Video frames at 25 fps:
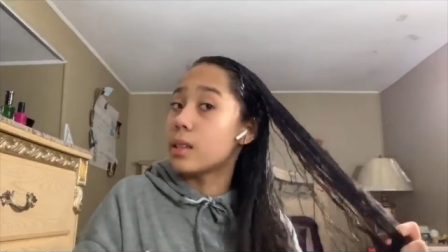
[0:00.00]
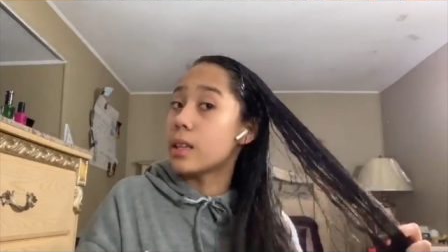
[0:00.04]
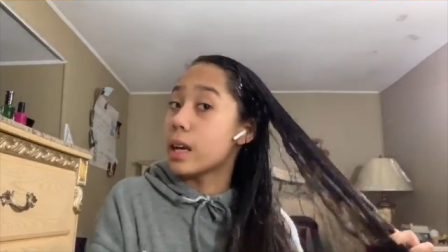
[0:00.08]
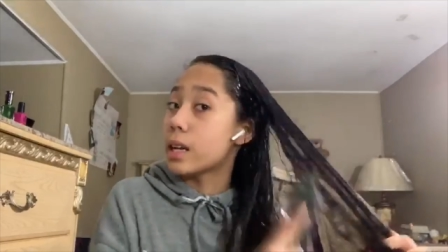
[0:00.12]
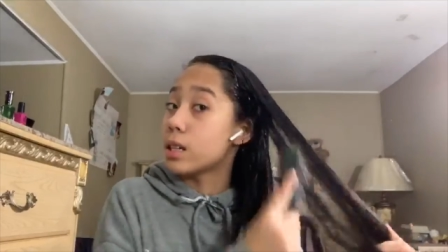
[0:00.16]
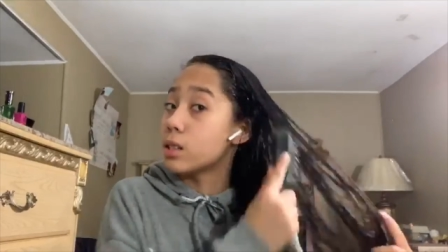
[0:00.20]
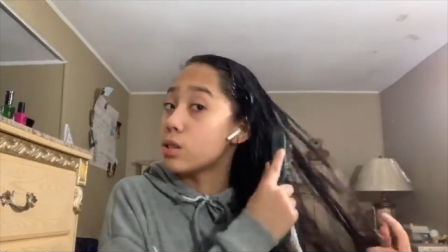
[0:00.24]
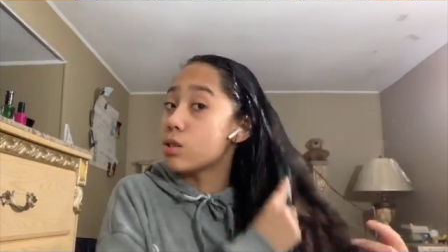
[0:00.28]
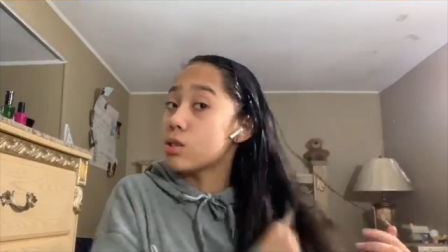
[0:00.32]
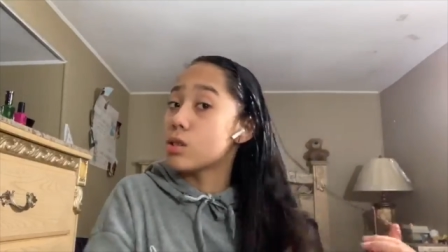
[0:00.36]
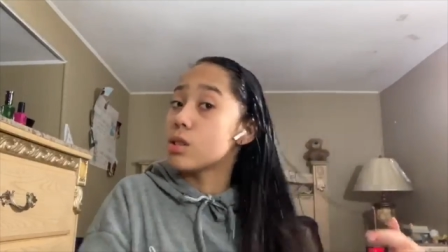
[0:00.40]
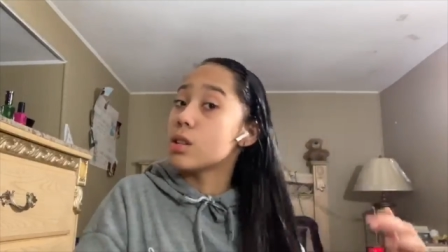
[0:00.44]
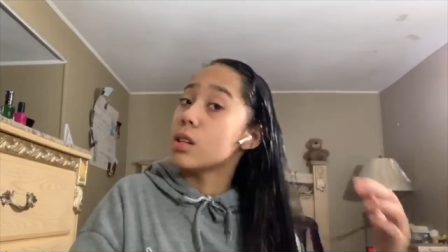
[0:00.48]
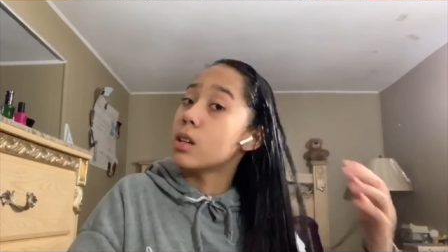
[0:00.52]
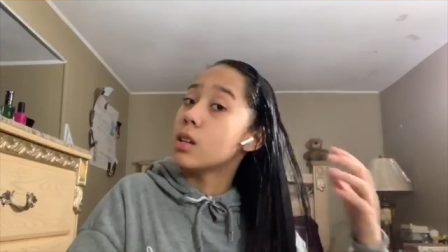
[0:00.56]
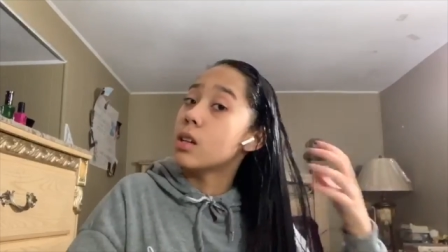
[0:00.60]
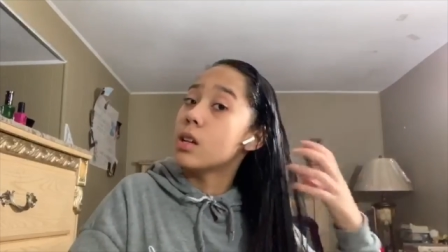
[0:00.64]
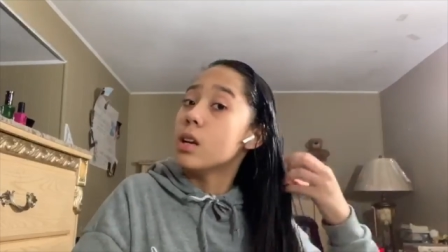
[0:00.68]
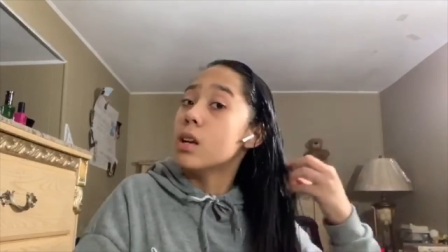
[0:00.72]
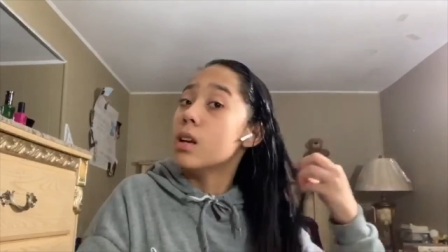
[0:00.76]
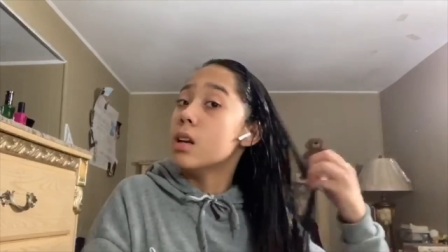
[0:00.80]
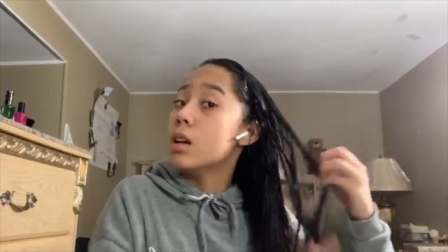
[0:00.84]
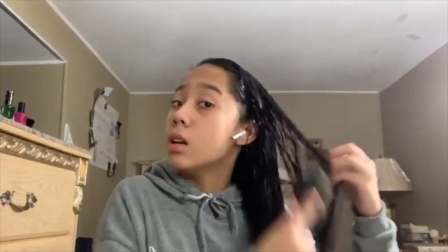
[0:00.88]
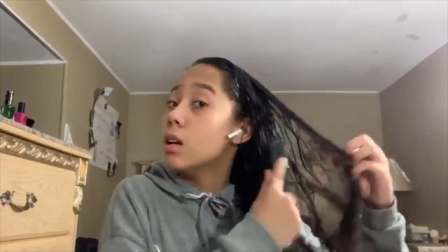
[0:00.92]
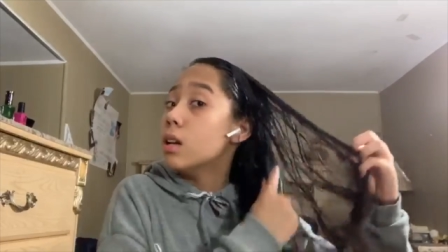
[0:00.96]
that's
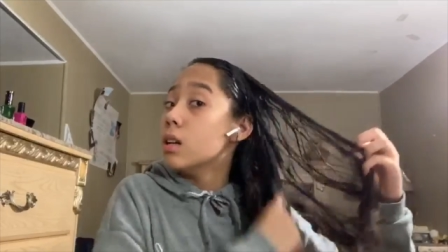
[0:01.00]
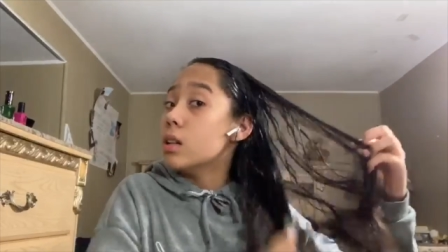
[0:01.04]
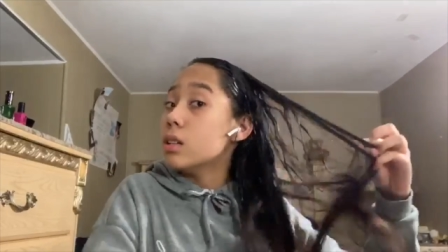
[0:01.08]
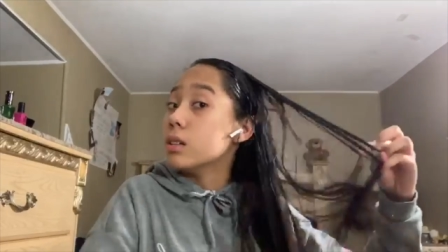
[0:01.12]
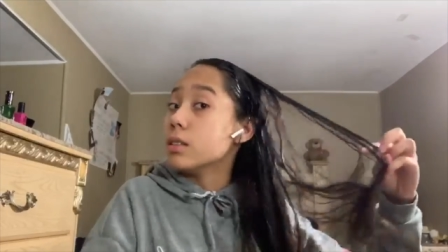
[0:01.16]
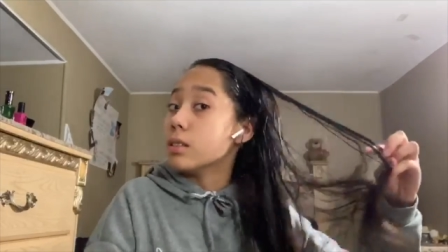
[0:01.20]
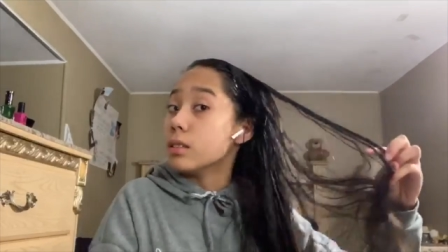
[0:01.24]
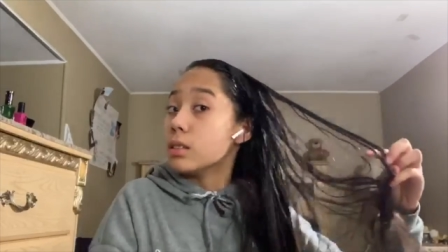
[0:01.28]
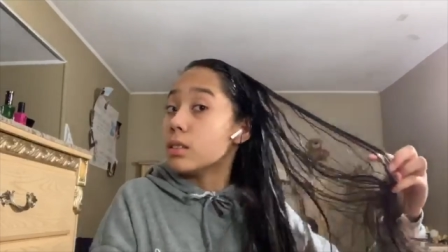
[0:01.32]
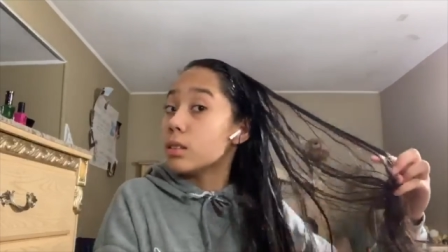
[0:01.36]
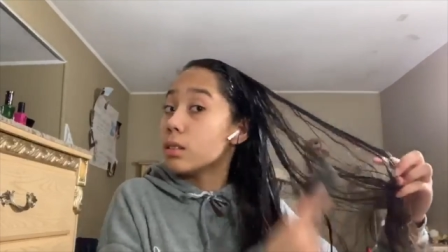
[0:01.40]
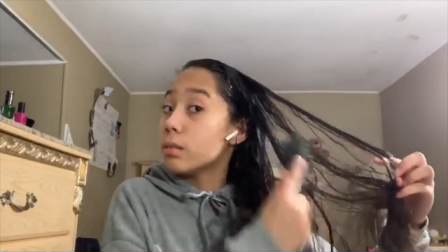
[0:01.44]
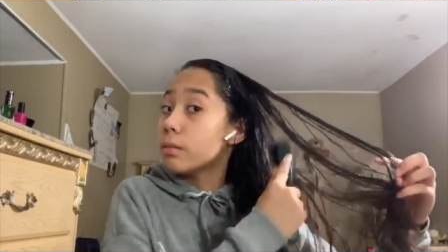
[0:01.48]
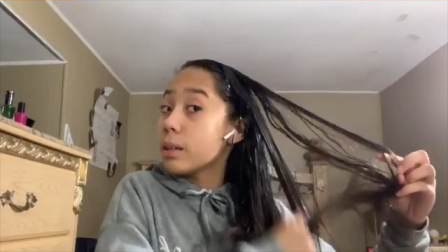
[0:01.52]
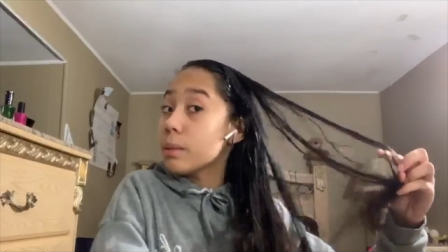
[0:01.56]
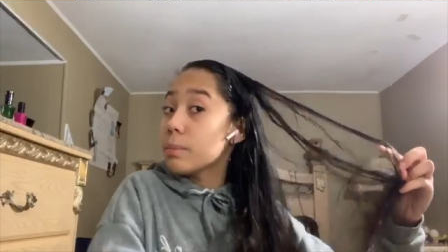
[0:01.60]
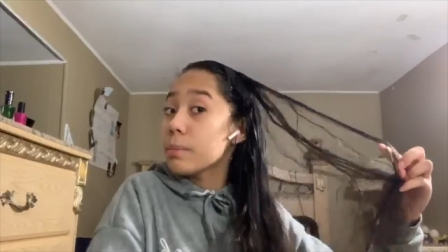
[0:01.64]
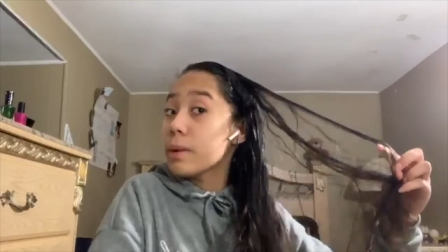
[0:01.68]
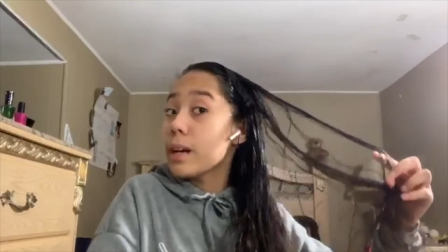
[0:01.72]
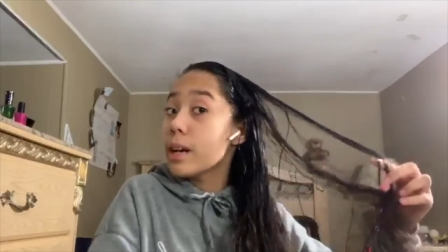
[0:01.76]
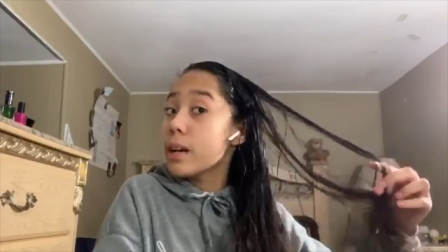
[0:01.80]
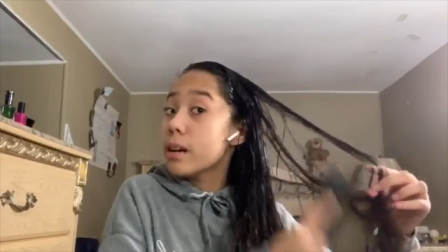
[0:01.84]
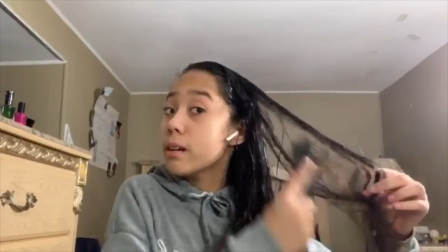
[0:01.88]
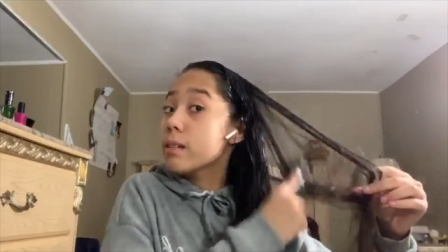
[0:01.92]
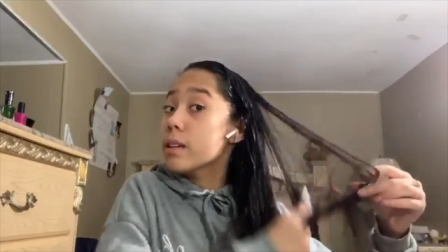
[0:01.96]
just the way
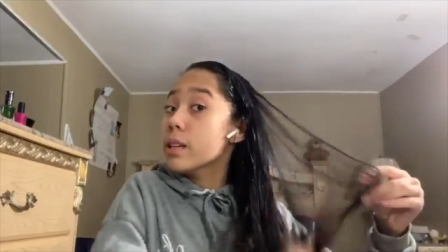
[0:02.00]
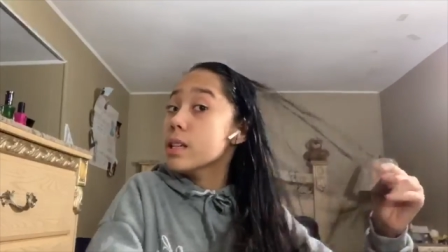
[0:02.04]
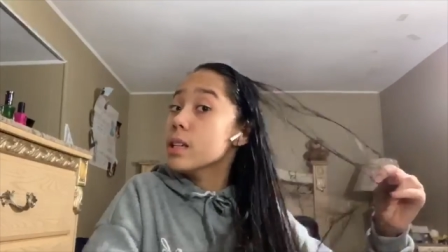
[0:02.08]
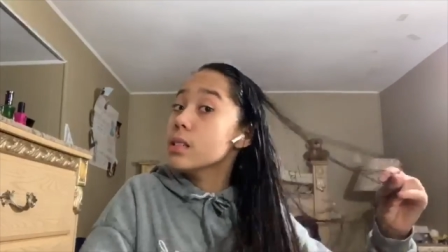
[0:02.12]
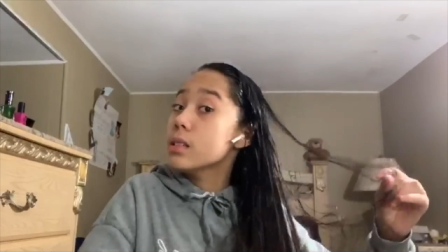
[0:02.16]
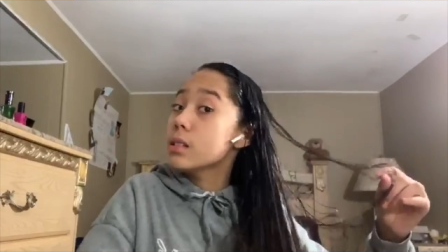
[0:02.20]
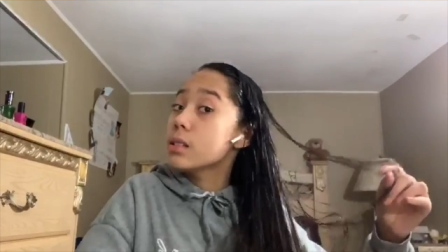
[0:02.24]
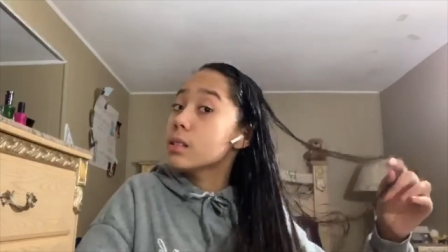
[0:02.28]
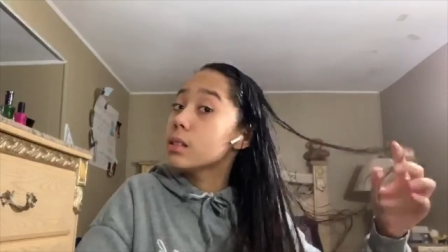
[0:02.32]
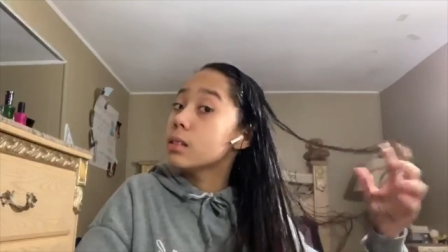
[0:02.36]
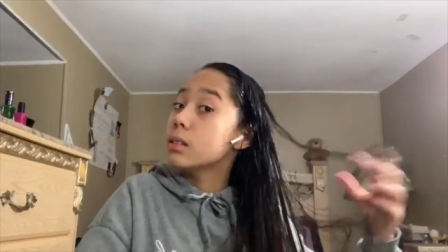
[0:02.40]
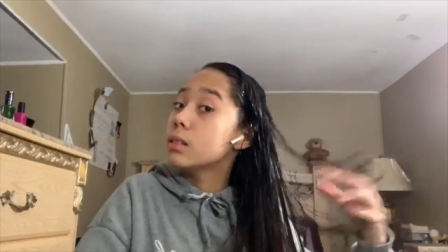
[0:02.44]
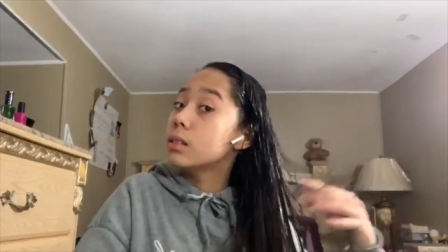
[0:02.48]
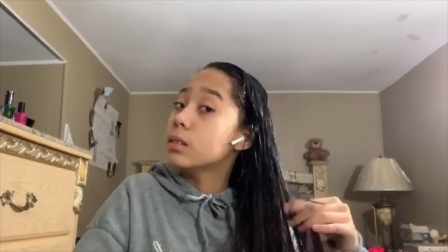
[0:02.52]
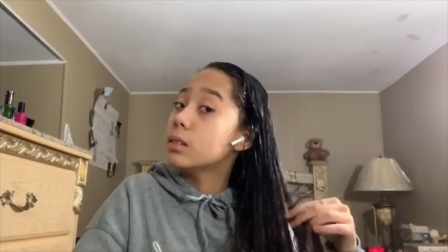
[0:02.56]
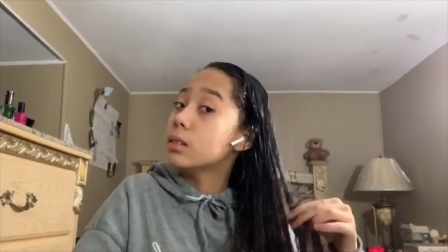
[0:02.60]
my hair is.